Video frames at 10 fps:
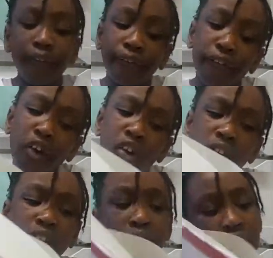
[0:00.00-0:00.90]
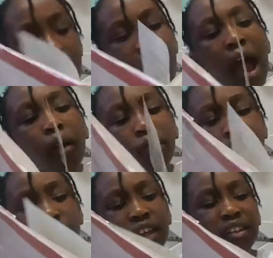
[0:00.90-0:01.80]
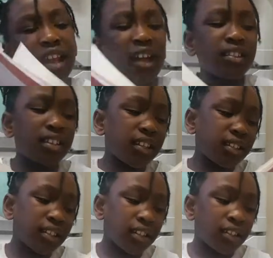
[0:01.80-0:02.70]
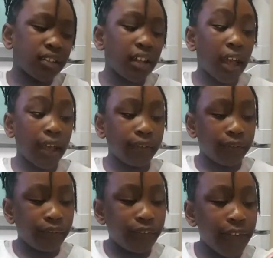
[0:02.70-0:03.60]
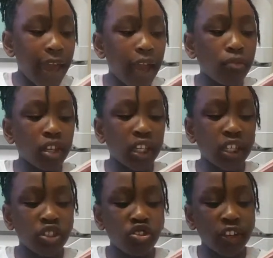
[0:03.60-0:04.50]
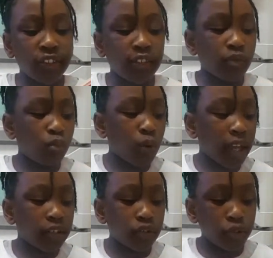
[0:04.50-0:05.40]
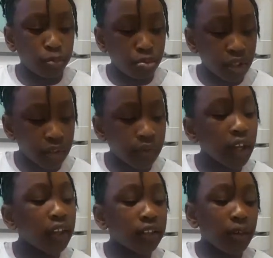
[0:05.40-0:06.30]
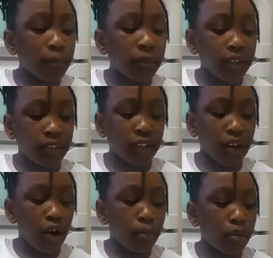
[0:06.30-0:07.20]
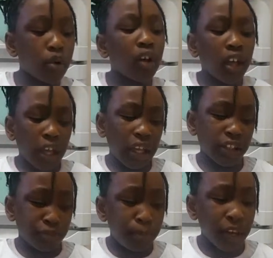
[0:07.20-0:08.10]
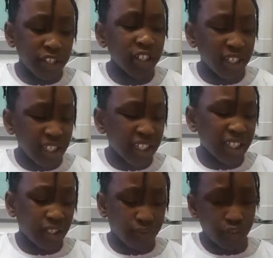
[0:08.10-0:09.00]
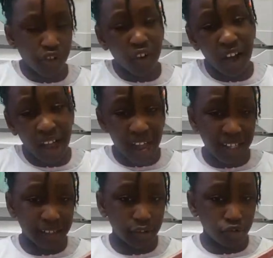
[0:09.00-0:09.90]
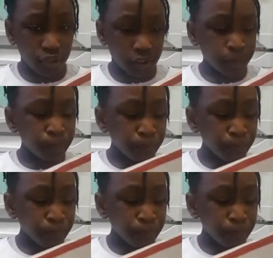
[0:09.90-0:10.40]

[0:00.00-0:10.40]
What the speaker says: Frog, I would say that this is a very interesting way to breathe, said Mr. Gumble, especially if you're angry.